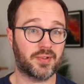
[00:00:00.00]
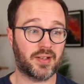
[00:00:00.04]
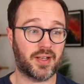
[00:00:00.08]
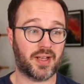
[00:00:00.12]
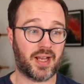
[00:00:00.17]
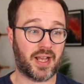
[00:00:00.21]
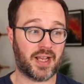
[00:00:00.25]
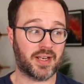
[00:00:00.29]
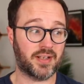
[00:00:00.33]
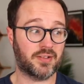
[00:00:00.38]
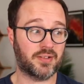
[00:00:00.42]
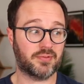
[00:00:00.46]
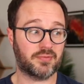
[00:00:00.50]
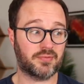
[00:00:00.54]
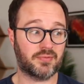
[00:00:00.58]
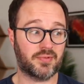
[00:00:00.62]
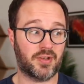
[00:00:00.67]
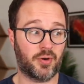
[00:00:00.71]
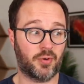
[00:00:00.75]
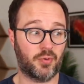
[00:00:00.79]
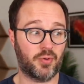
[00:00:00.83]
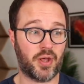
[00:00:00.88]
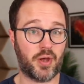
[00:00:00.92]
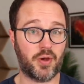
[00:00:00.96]
And
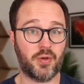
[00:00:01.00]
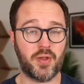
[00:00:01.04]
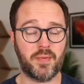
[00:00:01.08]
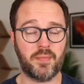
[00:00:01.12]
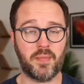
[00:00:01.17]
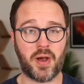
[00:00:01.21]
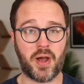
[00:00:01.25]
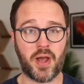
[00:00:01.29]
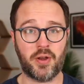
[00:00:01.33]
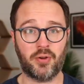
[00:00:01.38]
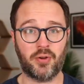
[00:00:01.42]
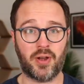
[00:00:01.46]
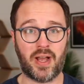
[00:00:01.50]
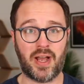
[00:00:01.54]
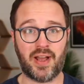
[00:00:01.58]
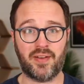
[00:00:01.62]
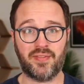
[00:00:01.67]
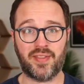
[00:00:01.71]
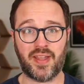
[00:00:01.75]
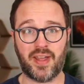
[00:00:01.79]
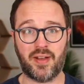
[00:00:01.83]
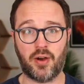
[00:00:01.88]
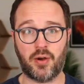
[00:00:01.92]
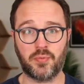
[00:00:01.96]
although it might not have
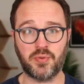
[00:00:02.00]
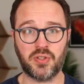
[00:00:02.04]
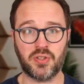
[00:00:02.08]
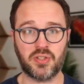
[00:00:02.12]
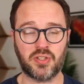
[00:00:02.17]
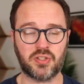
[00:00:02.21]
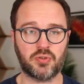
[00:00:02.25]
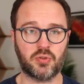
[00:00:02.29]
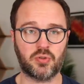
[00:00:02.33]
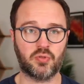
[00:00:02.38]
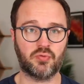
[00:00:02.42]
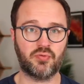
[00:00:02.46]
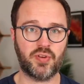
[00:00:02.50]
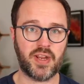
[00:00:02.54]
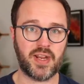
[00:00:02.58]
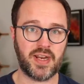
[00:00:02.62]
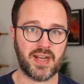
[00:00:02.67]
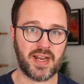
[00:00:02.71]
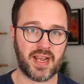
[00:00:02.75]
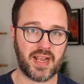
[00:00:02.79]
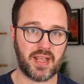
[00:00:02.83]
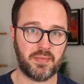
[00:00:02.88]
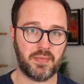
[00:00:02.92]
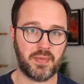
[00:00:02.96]
that option to sort of
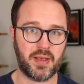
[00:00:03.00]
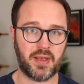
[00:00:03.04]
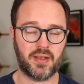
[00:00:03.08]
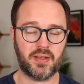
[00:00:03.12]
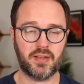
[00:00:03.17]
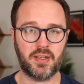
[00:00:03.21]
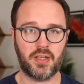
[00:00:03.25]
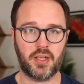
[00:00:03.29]
rename it,